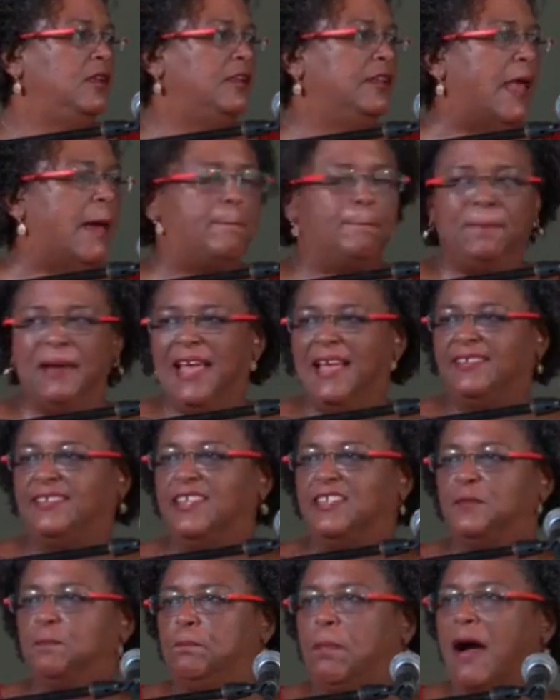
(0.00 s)
that
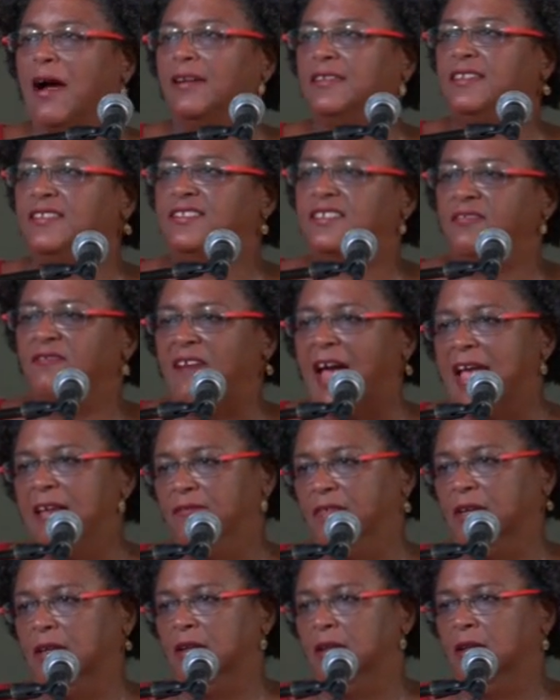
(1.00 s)
places party
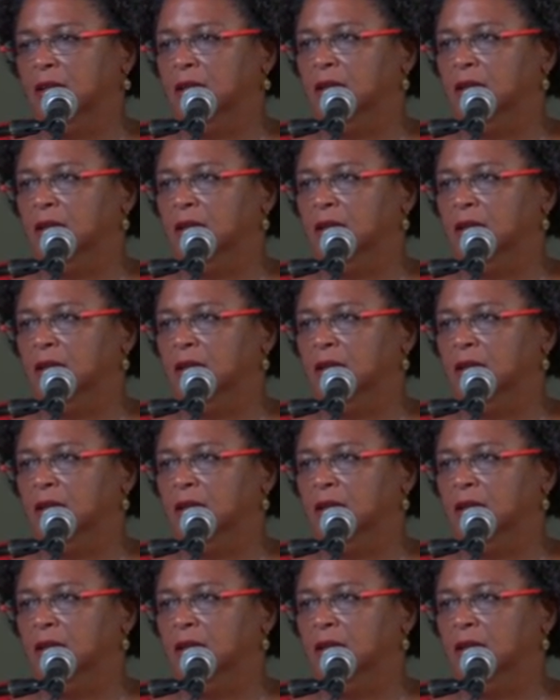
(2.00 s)
survival